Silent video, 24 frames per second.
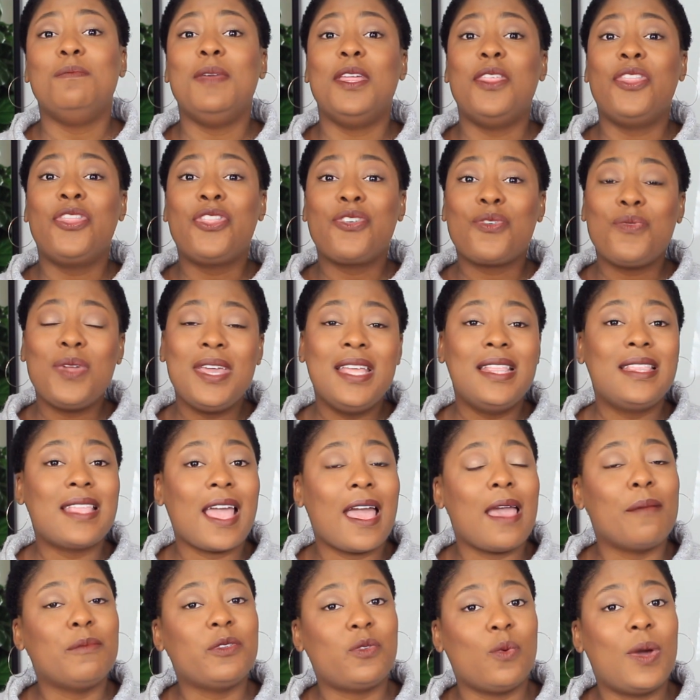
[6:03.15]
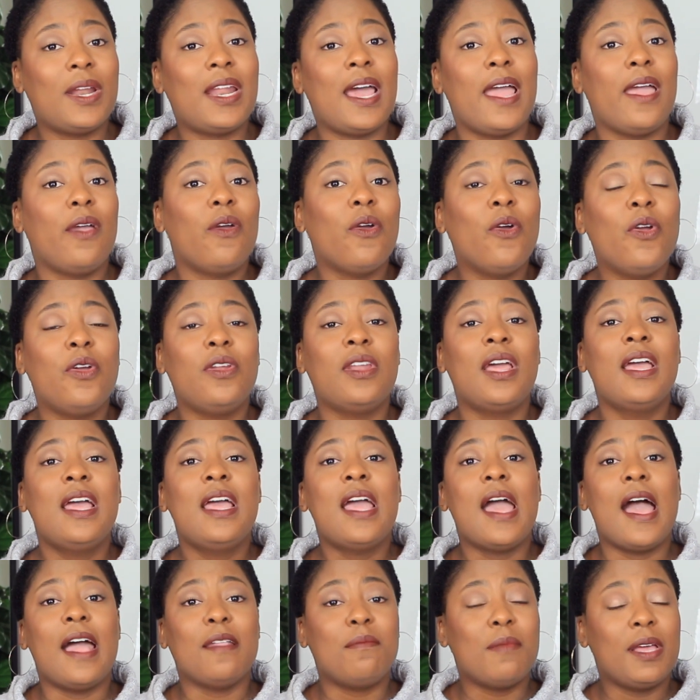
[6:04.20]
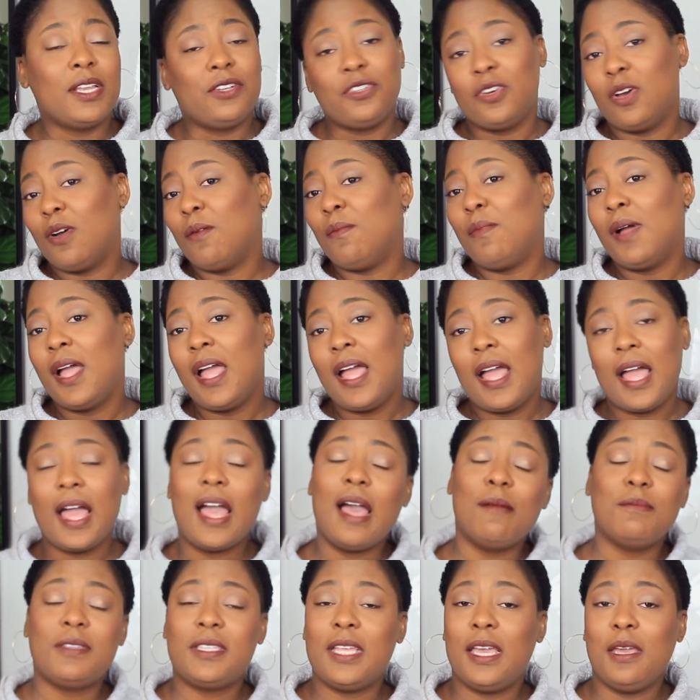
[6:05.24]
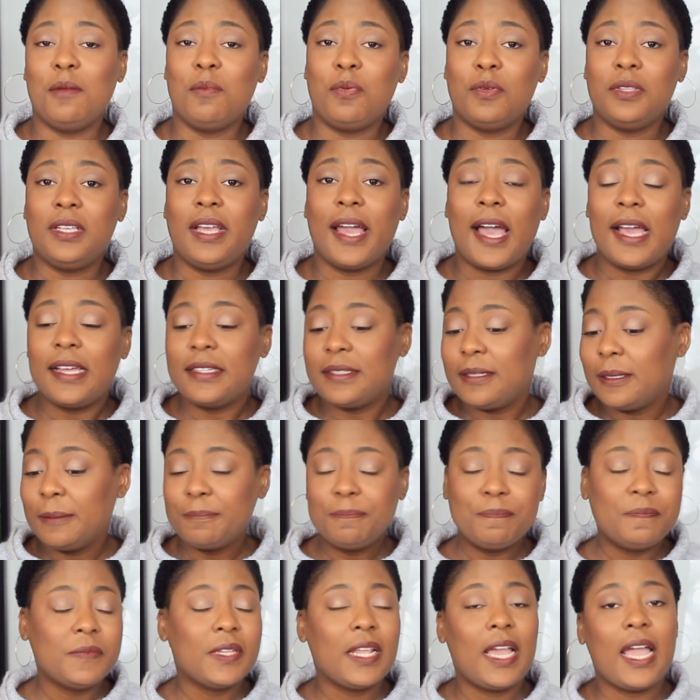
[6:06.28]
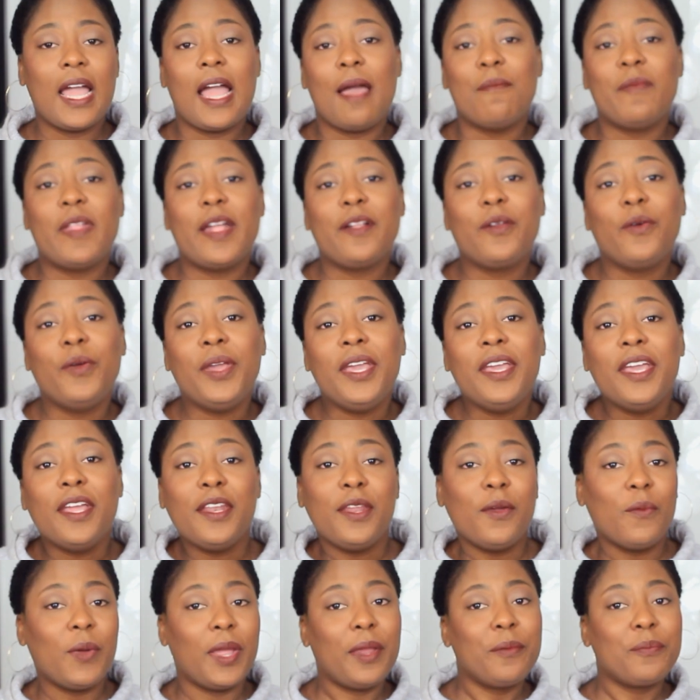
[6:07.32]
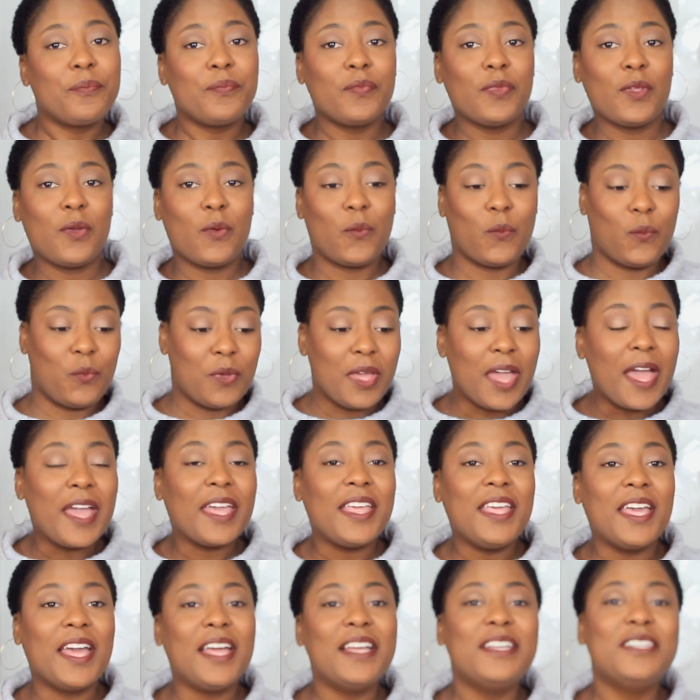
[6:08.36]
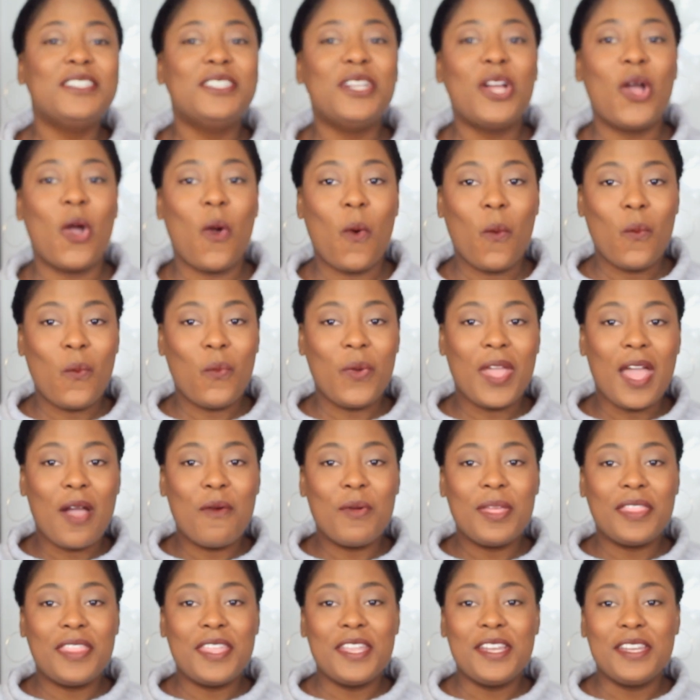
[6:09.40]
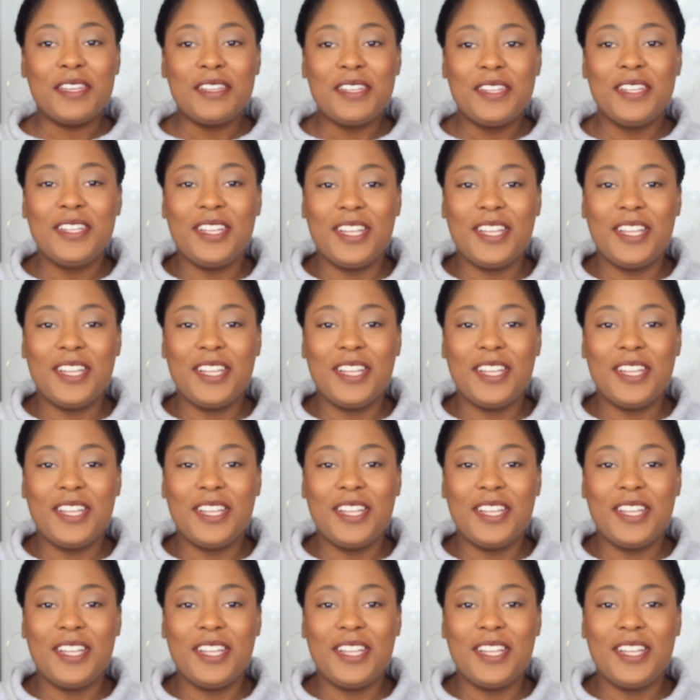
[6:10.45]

me 3 times what I earn at my job, I'm staying put, guys. I'm not going anywhere. We are here. We are within.